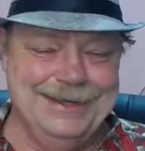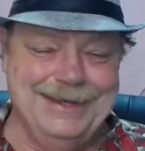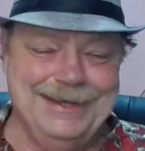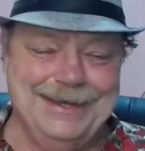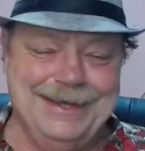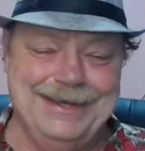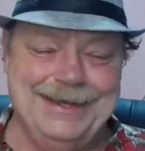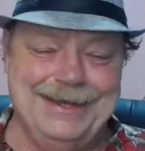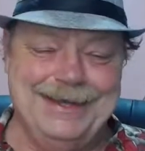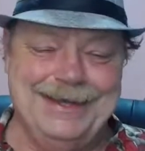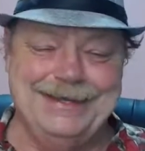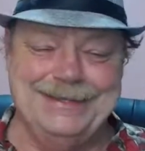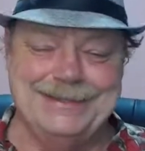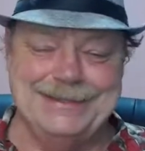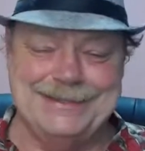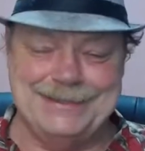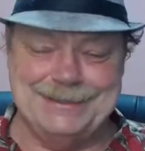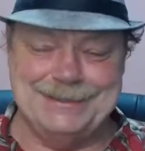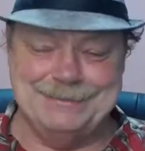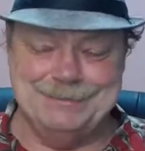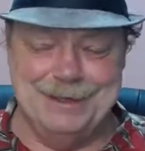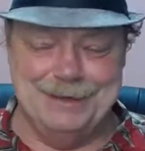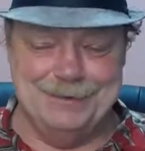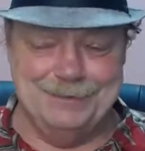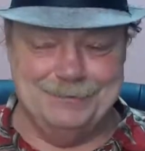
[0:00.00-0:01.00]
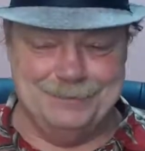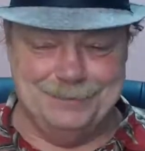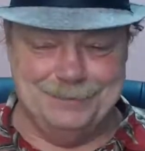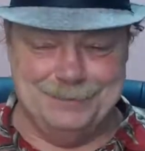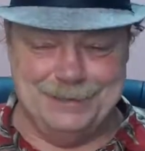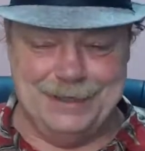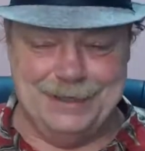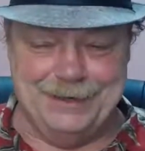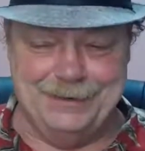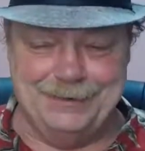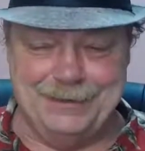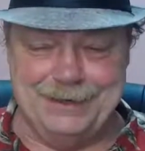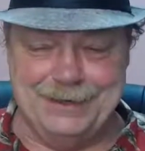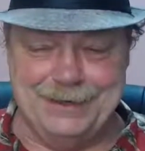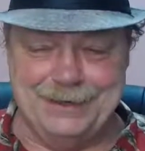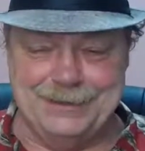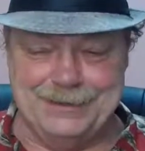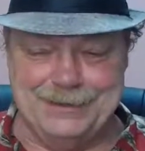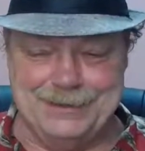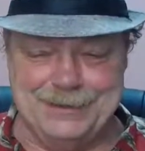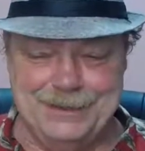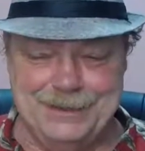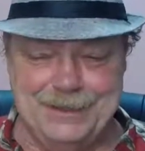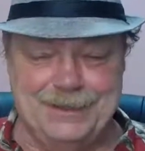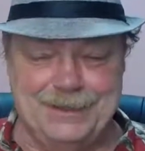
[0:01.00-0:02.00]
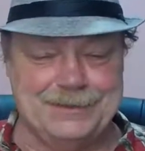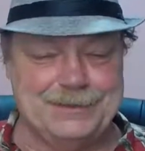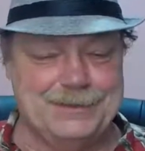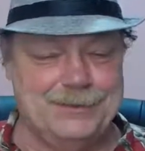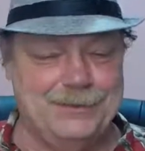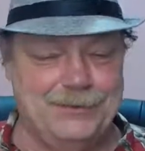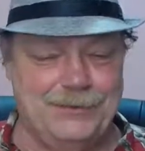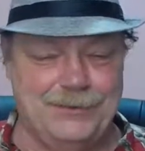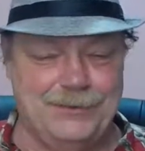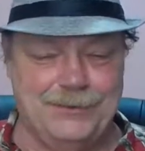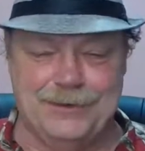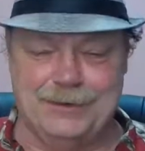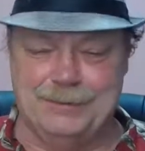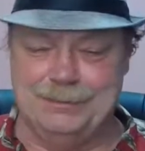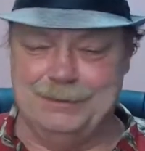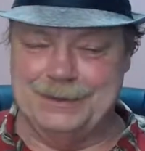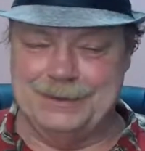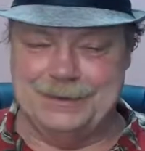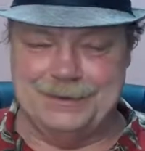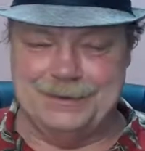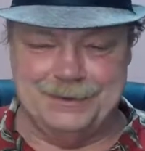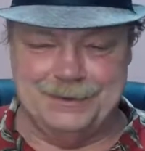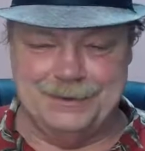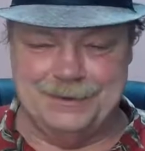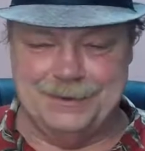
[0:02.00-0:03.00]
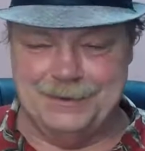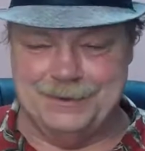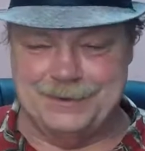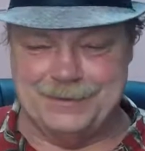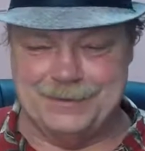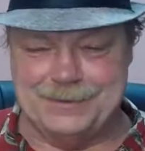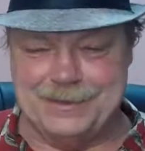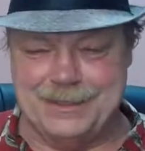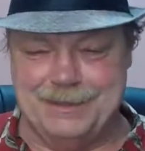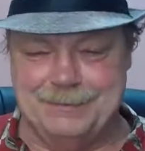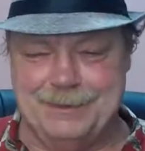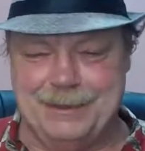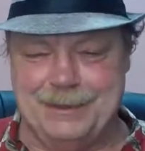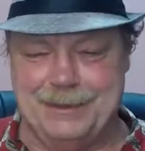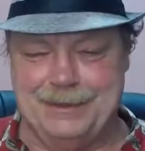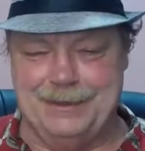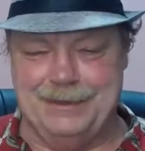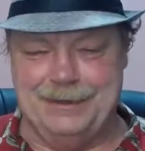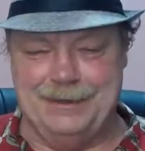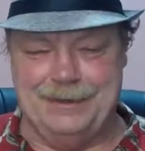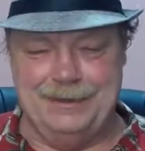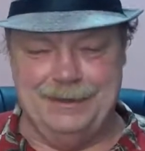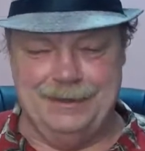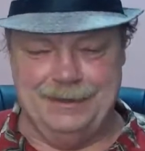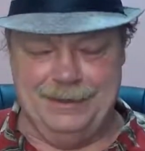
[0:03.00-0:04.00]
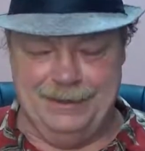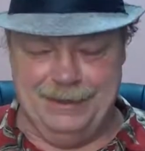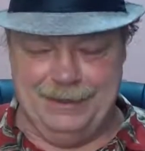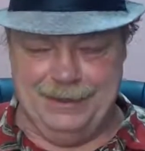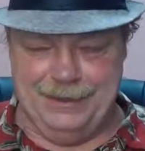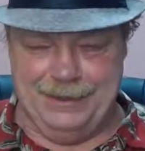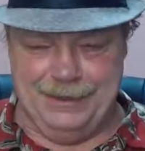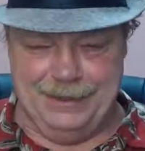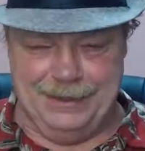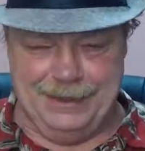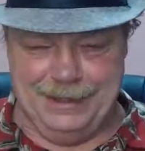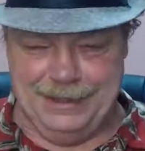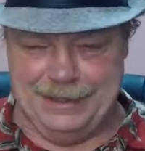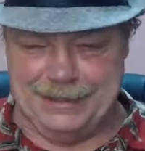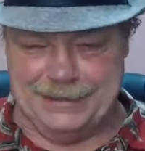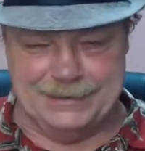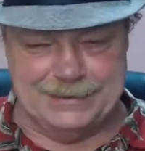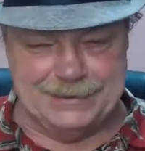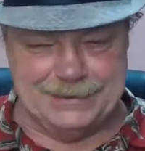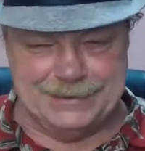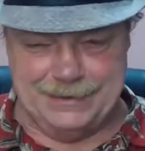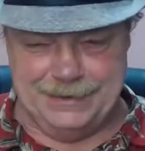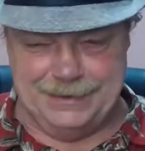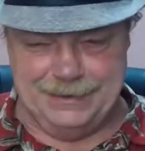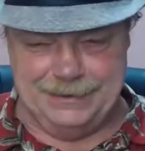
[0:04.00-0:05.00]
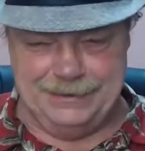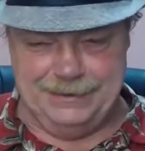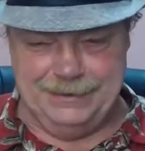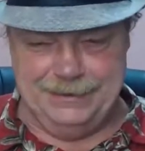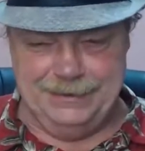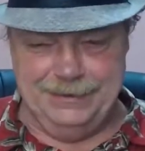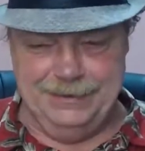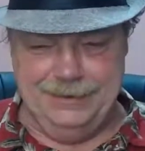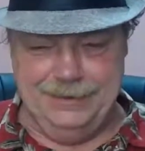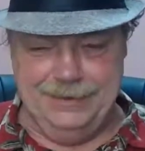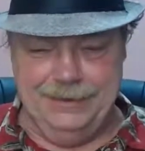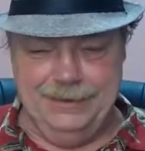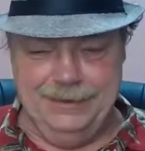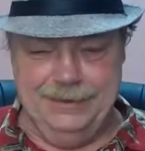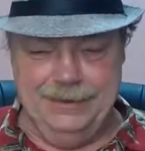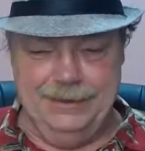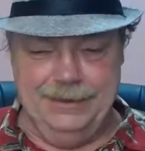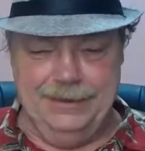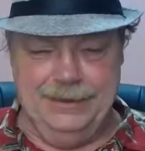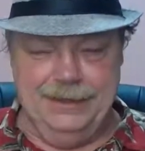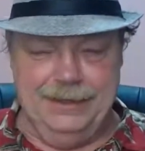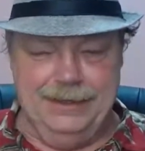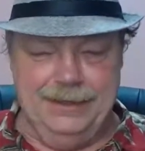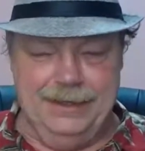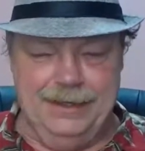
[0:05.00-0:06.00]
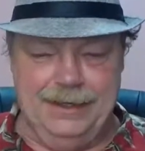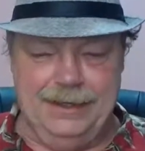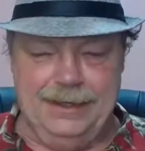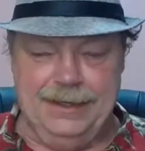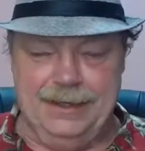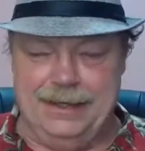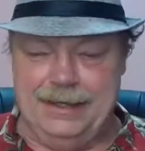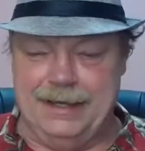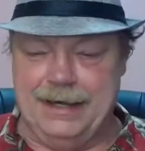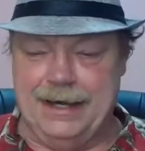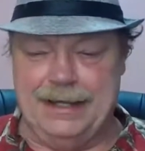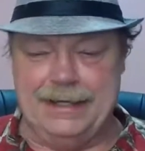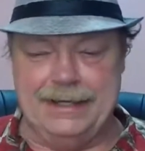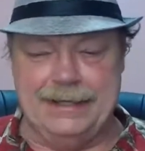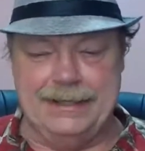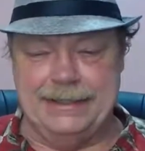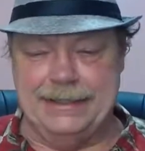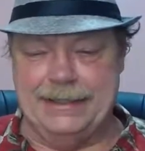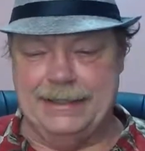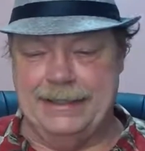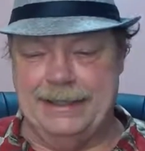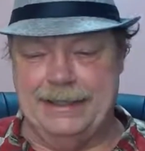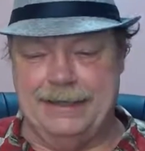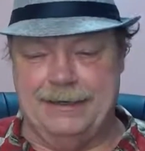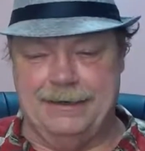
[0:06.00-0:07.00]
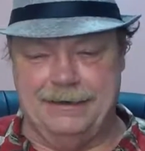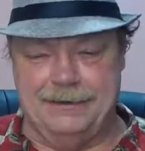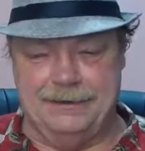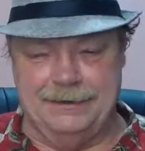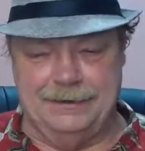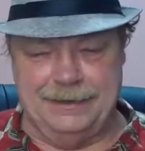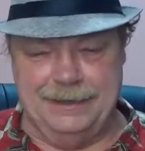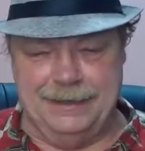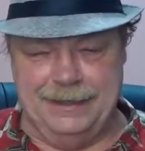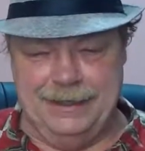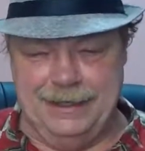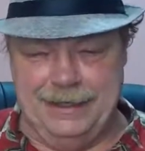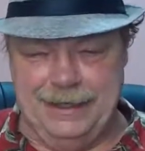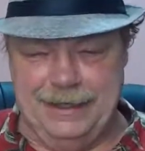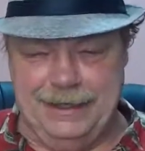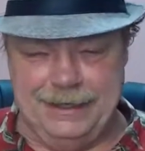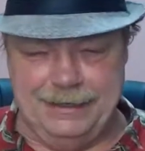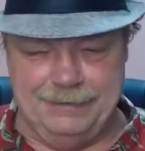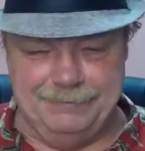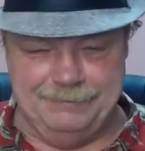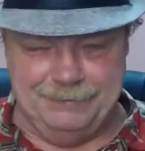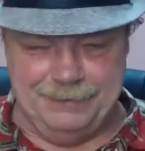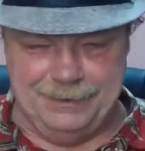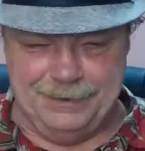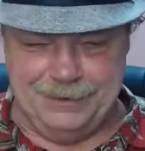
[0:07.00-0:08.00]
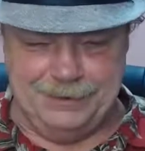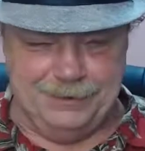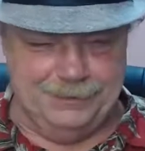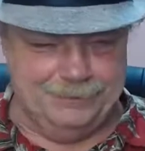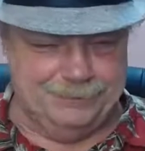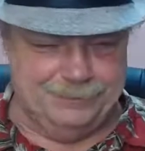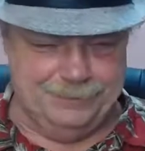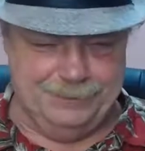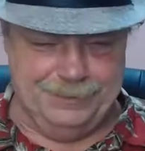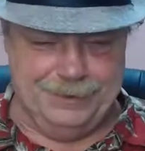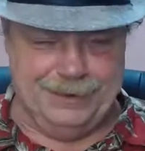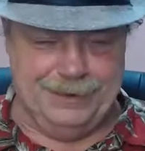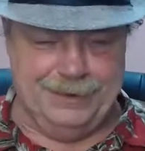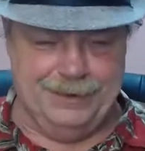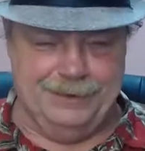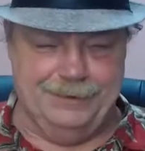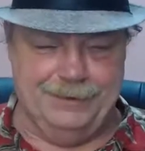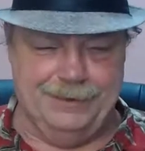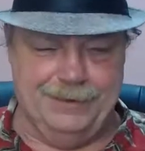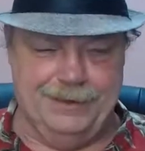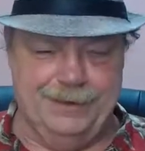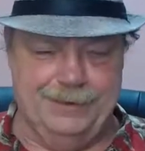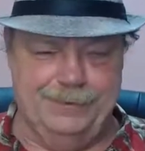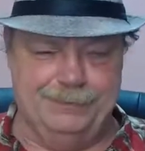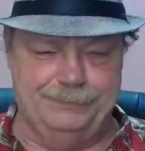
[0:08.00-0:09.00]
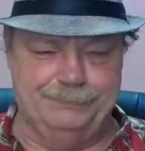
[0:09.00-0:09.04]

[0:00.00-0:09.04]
and the smell from that area just horribly turned her stomach in an instant. And I didn't get hardly any video from that area.